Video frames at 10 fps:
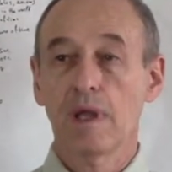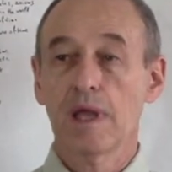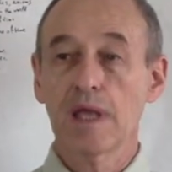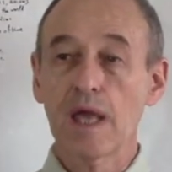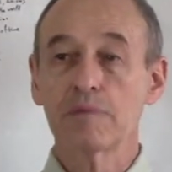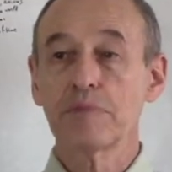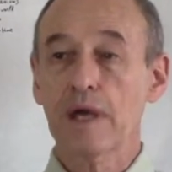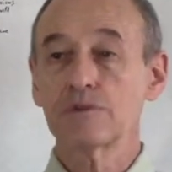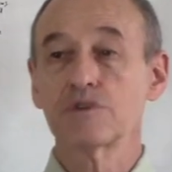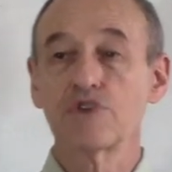Again,
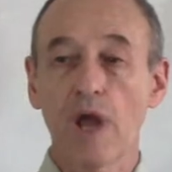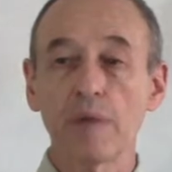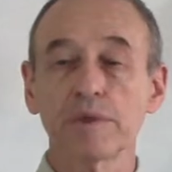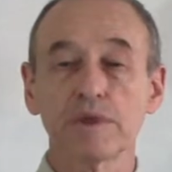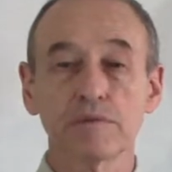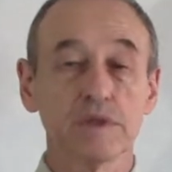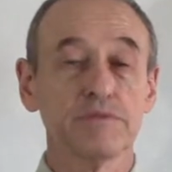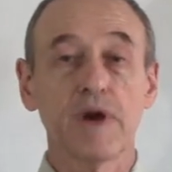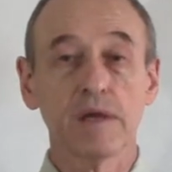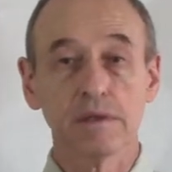back to geometry, we
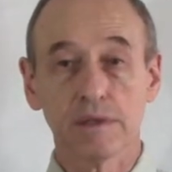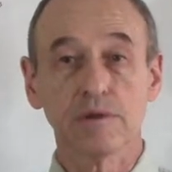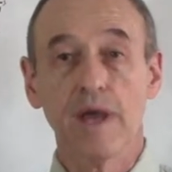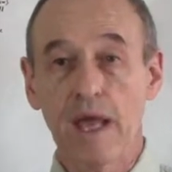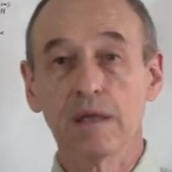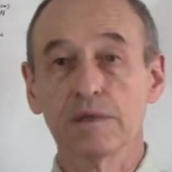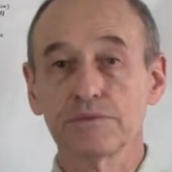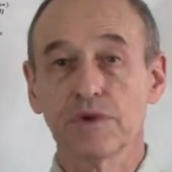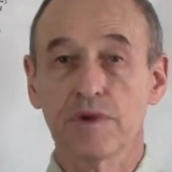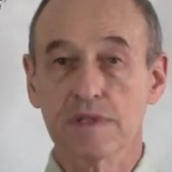define a triangle,
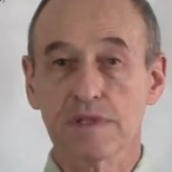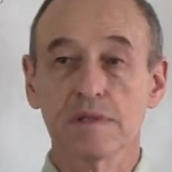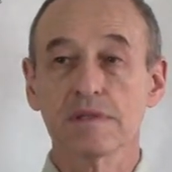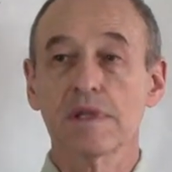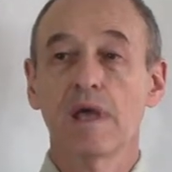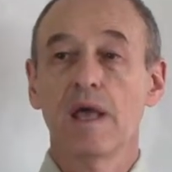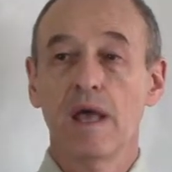for instance,